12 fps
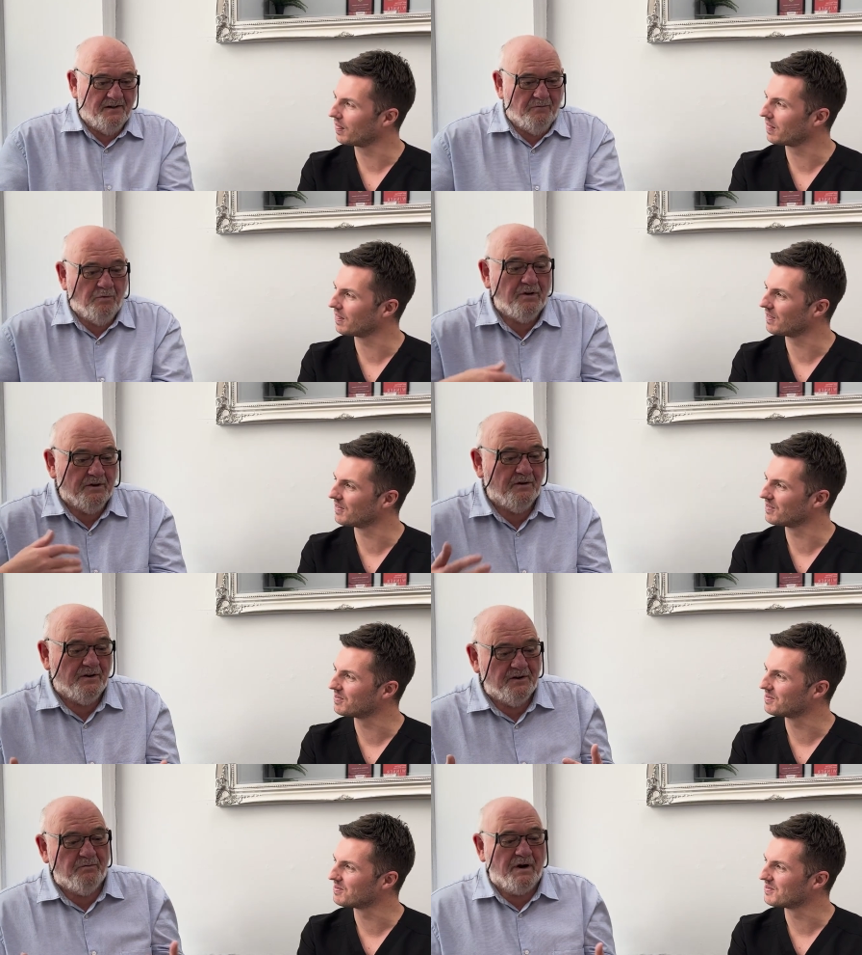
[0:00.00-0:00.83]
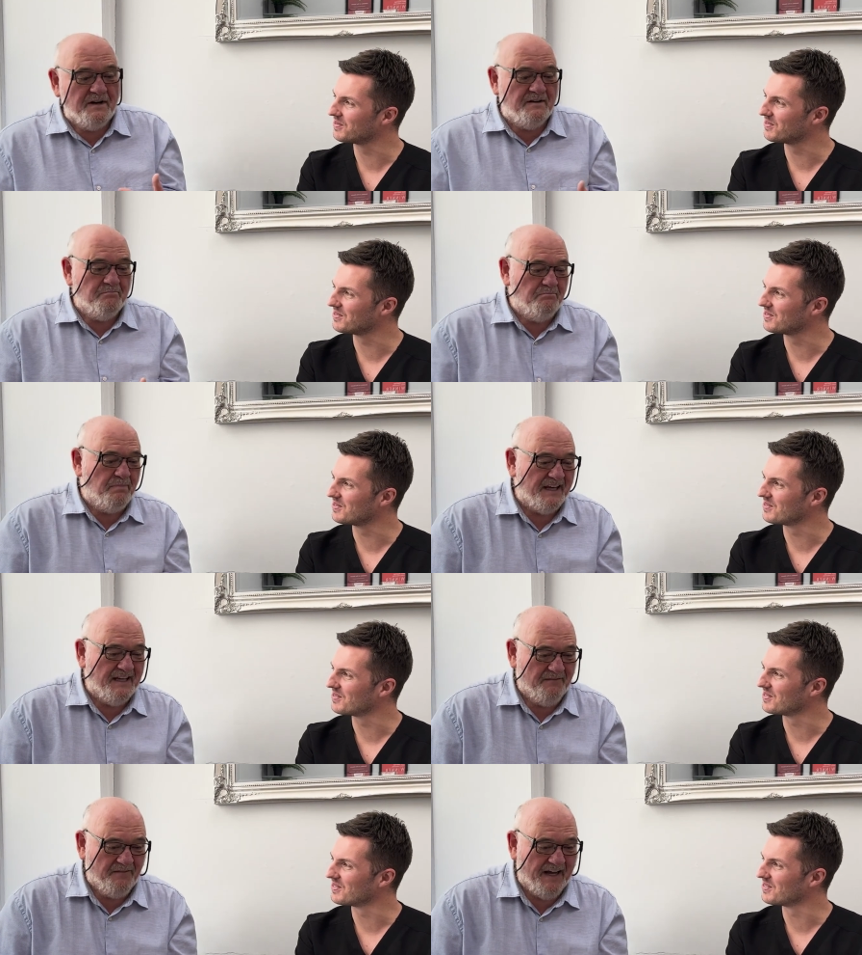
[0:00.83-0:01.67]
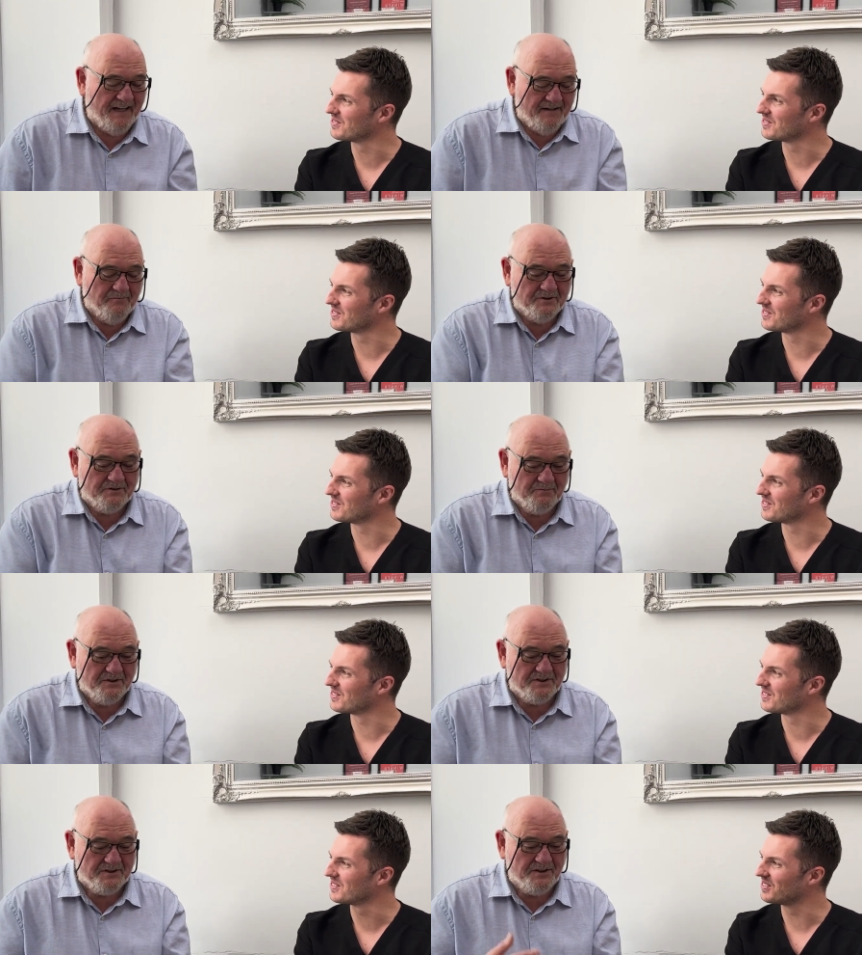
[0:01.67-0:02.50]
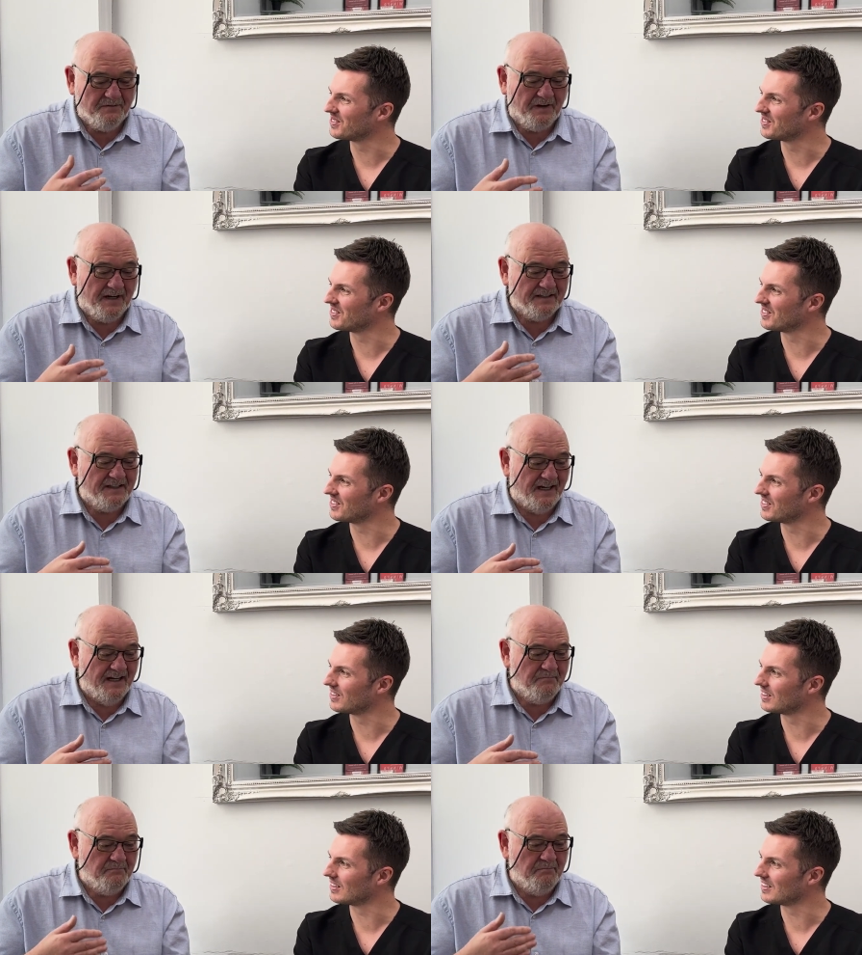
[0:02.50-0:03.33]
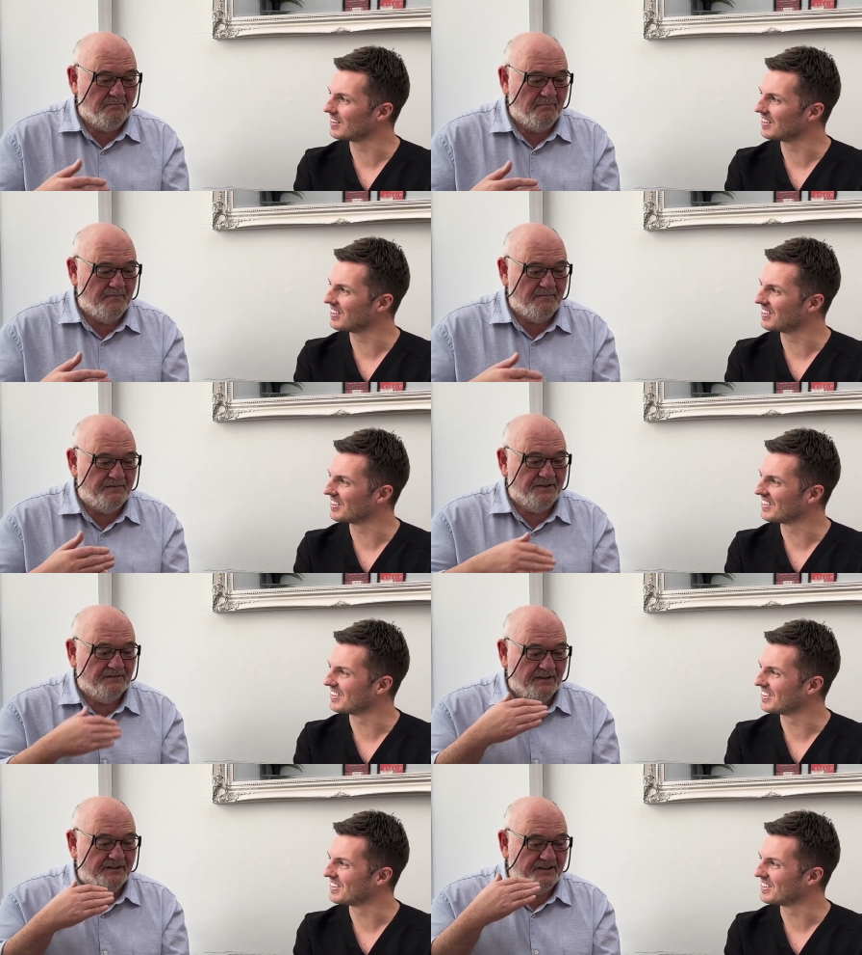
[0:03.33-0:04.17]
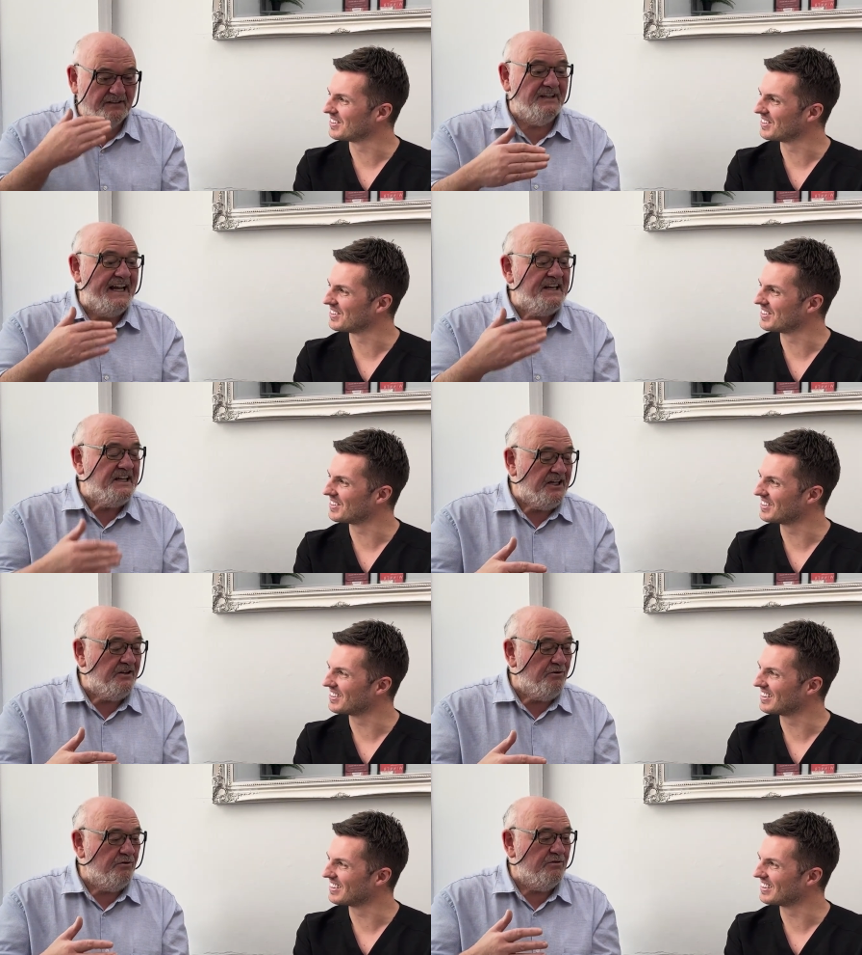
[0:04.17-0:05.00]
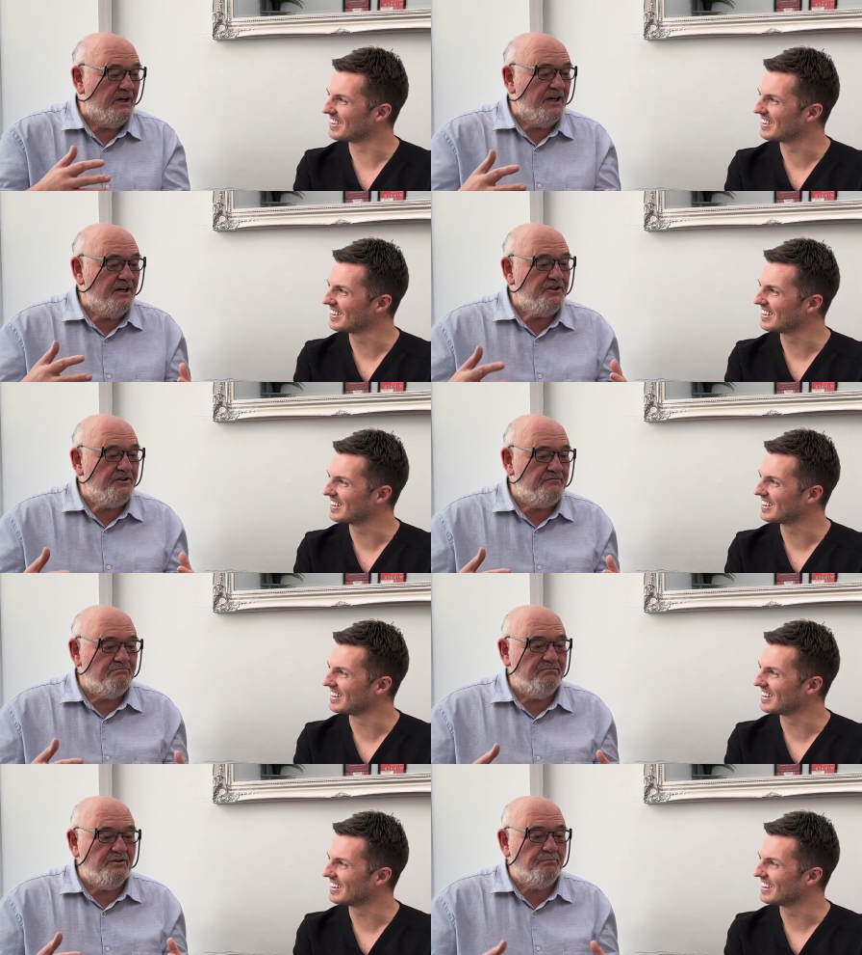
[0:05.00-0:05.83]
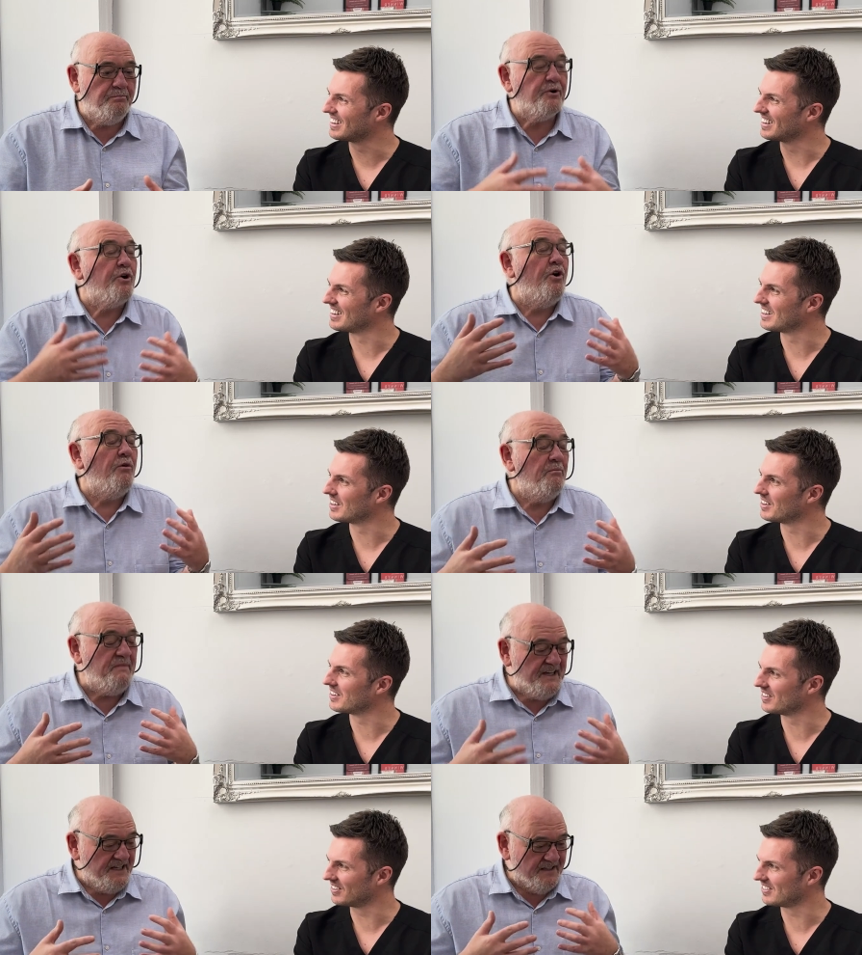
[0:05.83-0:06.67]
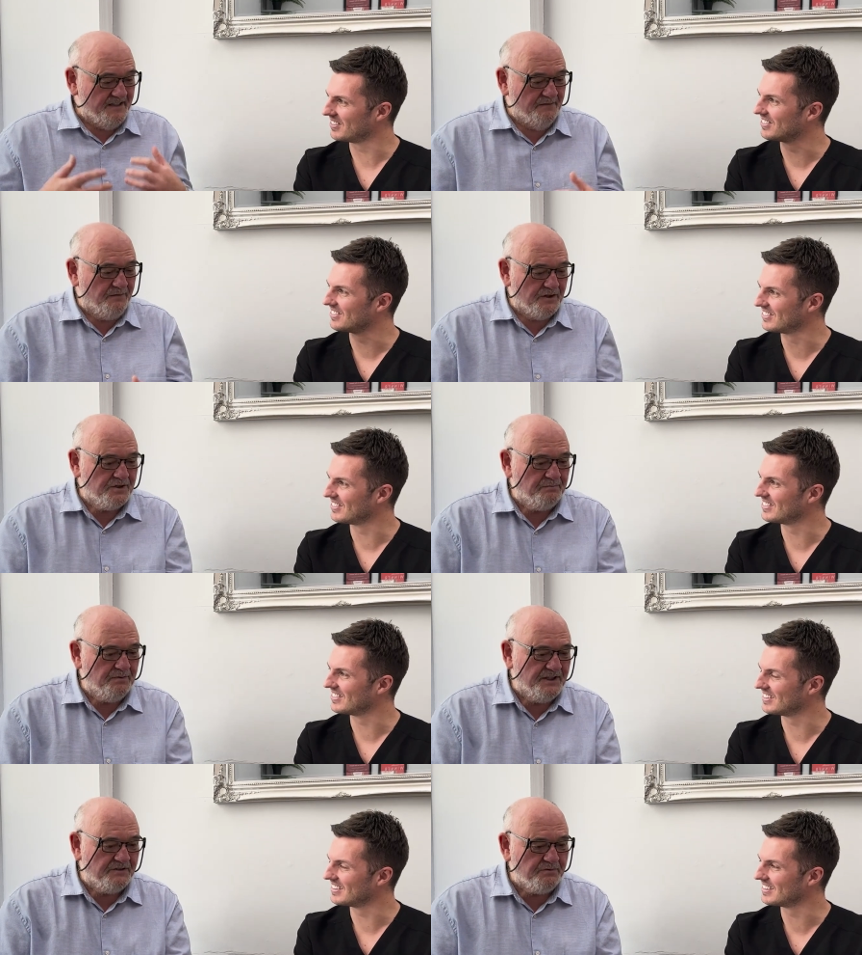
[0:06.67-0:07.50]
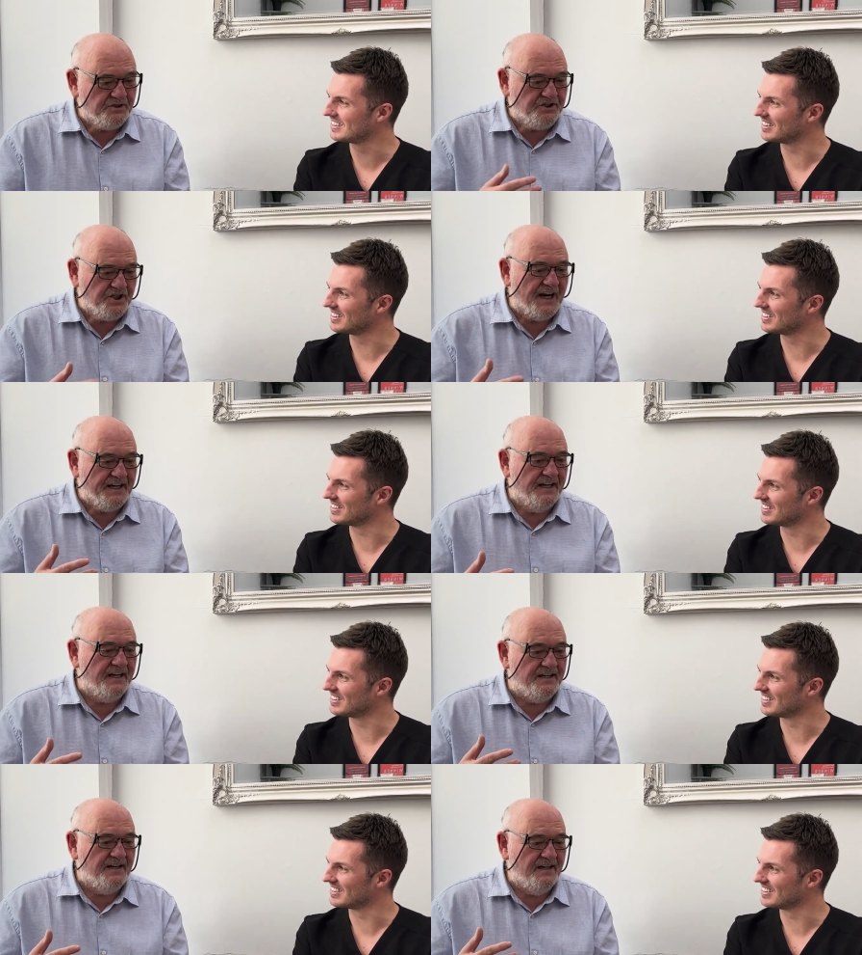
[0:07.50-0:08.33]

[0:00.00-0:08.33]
Speaker 1: well, the, the one big event was was the fact that I the the lady who brought me here in the first place was Janet,